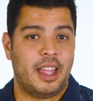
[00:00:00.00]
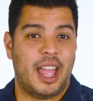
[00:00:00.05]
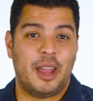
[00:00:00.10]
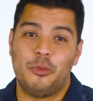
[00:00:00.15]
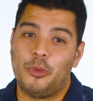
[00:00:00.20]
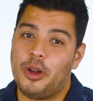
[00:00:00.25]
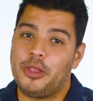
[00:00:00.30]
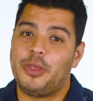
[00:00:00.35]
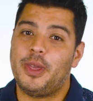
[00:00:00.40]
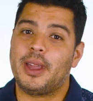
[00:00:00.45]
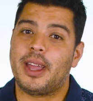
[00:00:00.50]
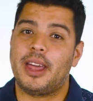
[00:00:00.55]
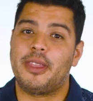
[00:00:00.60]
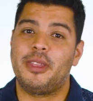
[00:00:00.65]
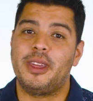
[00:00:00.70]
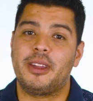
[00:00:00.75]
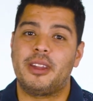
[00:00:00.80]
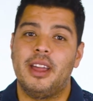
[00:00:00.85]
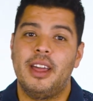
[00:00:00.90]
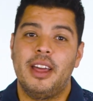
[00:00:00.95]
And one thing I
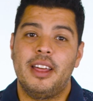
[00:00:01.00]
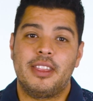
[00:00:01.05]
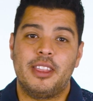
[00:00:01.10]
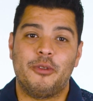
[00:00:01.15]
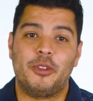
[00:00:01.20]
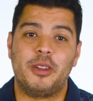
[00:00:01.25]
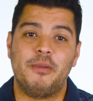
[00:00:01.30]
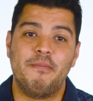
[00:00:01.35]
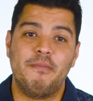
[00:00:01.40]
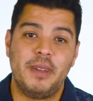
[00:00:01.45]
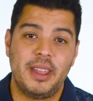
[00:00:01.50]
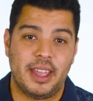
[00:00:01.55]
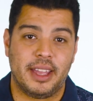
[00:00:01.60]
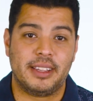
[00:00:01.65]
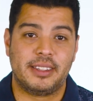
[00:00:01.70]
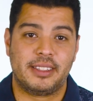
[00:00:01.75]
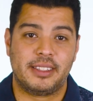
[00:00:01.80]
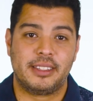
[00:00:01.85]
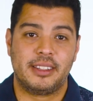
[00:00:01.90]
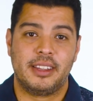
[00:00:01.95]
think that we
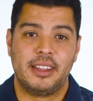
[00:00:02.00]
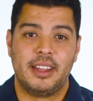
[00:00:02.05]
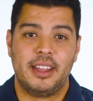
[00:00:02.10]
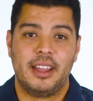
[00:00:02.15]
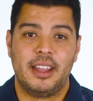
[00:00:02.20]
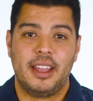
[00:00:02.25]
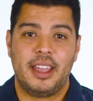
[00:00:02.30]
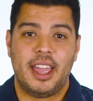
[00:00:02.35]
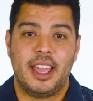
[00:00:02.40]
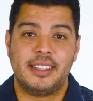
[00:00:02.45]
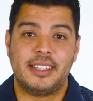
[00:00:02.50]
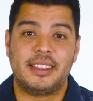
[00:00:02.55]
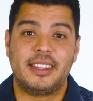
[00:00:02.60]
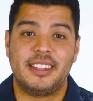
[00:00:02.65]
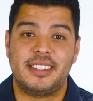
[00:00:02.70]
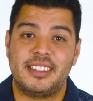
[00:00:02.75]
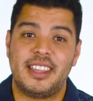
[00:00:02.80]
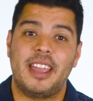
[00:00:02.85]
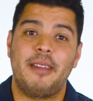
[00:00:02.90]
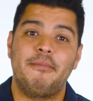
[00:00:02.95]
miss is that the
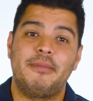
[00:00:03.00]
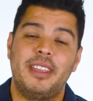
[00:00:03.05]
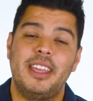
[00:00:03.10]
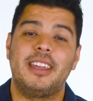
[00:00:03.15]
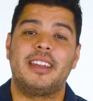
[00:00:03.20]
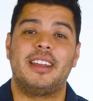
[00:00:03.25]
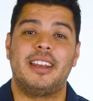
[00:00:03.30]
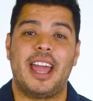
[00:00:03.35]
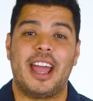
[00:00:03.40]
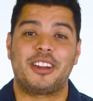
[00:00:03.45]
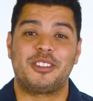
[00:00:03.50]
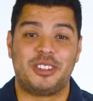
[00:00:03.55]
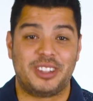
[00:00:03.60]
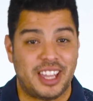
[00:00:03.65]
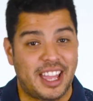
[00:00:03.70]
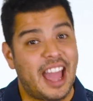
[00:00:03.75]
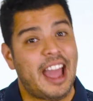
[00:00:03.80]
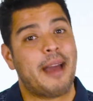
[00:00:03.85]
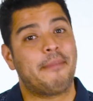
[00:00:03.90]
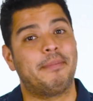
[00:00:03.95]
same thing can
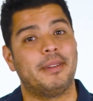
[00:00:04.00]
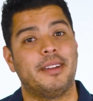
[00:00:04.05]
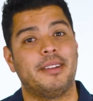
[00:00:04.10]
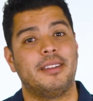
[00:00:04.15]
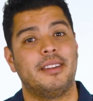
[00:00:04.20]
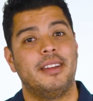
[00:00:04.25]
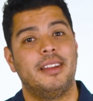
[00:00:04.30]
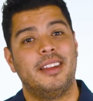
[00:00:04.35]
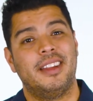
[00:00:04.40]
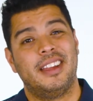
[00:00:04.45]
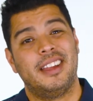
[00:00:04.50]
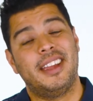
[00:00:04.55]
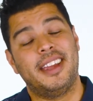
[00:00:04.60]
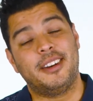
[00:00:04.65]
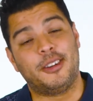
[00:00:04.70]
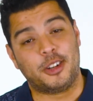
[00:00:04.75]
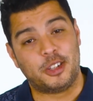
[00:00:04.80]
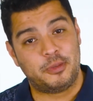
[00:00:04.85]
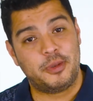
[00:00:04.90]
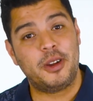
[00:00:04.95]
actually happen
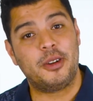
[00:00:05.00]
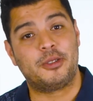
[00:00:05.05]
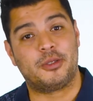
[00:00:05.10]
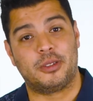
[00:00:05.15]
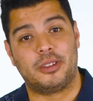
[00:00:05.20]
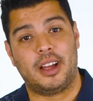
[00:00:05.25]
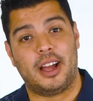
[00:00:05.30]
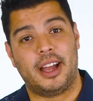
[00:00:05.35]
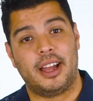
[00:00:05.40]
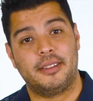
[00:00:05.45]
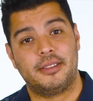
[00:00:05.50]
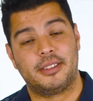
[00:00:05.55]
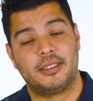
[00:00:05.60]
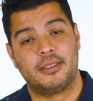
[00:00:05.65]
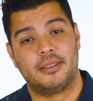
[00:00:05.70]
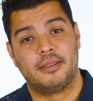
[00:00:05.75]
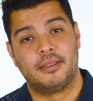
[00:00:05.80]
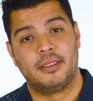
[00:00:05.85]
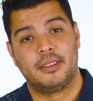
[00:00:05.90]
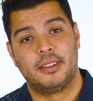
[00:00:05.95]
in our spiritual
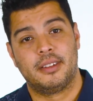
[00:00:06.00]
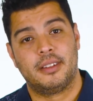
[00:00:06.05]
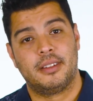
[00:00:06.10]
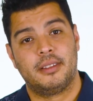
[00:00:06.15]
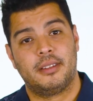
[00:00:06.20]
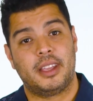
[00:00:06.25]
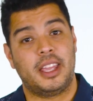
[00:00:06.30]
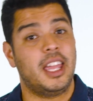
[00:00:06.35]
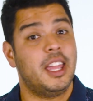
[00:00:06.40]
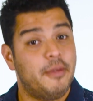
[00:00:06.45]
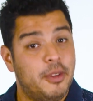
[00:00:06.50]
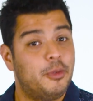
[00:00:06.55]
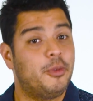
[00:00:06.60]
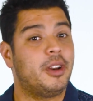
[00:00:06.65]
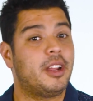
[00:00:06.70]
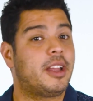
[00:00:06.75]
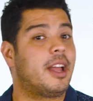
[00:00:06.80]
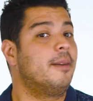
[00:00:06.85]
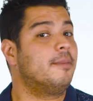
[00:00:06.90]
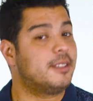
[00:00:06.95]
lives. Even
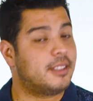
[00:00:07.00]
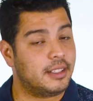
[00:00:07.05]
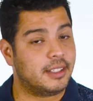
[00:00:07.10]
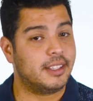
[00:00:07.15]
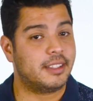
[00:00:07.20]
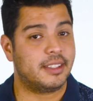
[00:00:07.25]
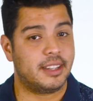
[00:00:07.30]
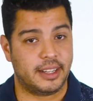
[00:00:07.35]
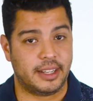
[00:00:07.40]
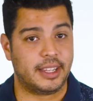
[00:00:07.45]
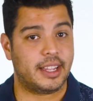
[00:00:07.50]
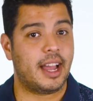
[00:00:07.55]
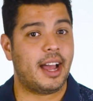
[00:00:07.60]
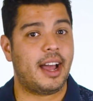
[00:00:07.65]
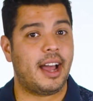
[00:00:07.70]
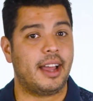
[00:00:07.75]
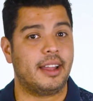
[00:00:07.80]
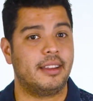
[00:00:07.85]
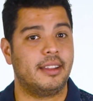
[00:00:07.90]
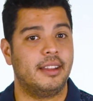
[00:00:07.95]
when it comes to listening to
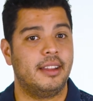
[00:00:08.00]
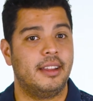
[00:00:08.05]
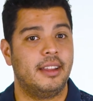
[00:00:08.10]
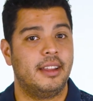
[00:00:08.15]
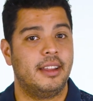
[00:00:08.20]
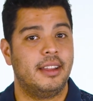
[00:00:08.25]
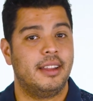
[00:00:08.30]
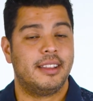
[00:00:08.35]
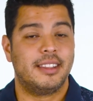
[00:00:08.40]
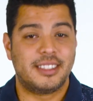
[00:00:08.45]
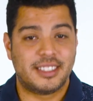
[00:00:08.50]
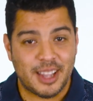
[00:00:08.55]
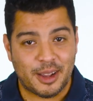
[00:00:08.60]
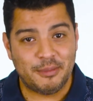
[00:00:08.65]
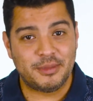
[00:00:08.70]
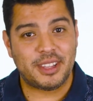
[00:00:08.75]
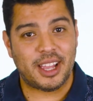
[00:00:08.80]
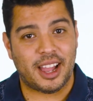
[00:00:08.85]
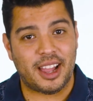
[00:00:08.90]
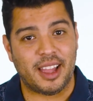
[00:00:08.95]
God,
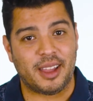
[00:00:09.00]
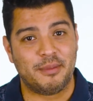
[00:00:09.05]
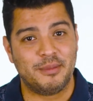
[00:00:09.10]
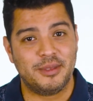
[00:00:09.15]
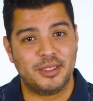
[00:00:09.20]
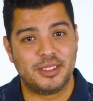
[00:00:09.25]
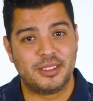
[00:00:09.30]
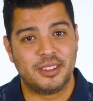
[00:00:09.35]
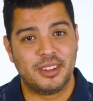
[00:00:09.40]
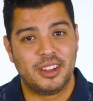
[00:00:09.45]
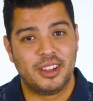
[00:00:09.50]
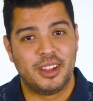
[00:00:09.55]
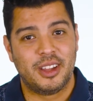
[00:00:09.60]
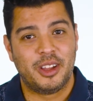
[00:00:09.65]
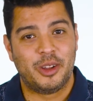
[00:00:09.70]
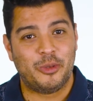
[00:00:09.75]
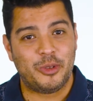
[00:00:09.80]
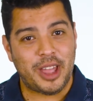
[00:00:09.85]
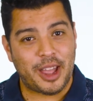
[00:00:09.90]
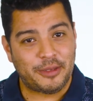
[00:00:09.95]
sometimes
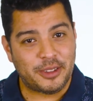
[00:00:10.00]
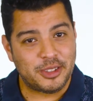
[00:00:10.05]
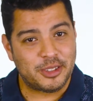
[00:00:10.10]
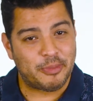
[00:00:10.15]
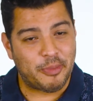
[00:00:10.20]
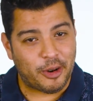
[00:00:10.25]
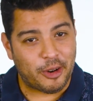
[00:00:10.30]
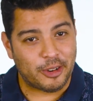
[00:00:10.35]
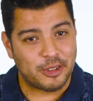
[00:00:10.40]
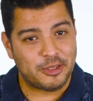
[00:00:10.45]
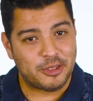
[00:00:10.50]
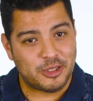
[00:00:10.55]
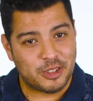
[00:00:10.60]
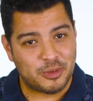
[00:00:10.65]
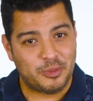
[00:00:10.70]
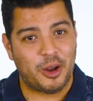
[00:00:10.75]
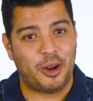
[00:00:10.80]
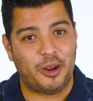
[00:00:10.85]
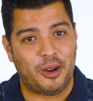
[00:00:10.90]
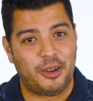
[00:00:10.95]
we have to start
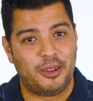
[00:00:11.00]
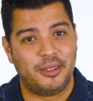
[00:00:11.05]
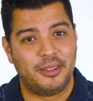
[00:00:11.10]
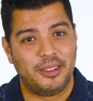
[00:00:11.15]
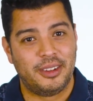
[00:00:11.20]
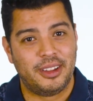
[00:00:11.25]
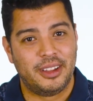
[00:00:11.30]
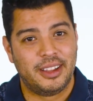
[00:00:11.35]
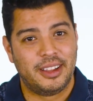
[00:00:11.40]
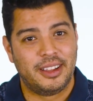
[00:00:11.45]
small.